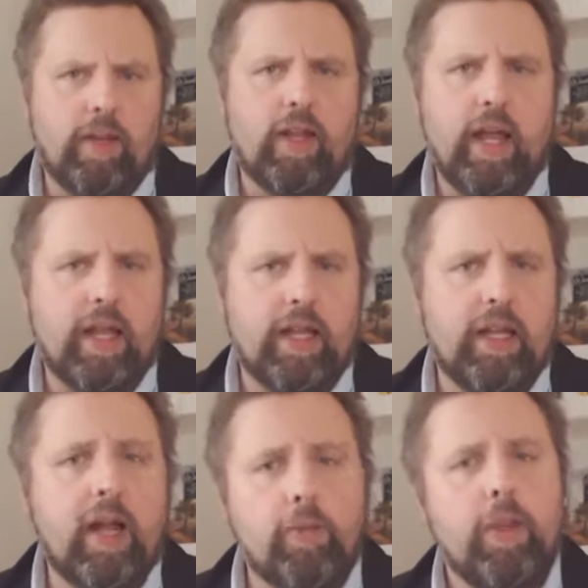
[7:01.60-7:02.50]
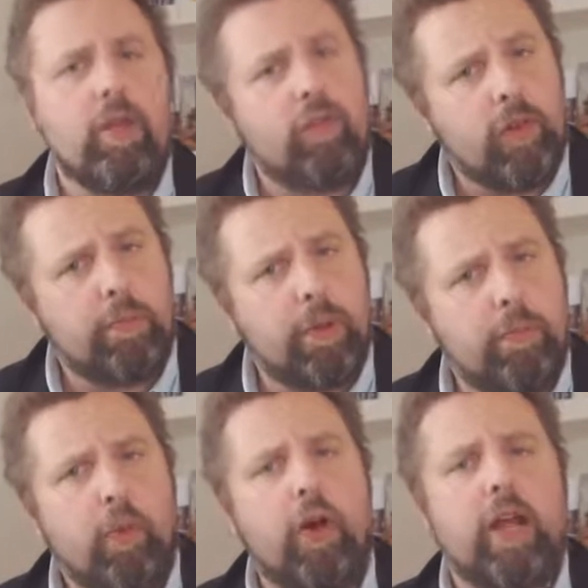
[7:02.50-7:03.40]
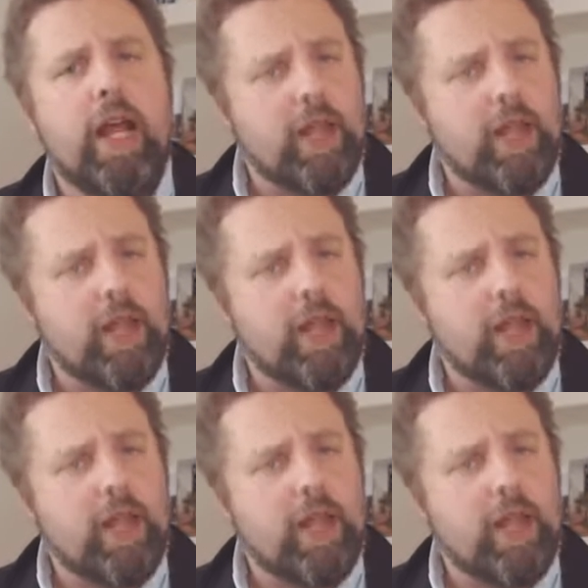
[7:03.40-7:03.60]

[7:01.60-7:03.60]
to think. And that's because, simply put,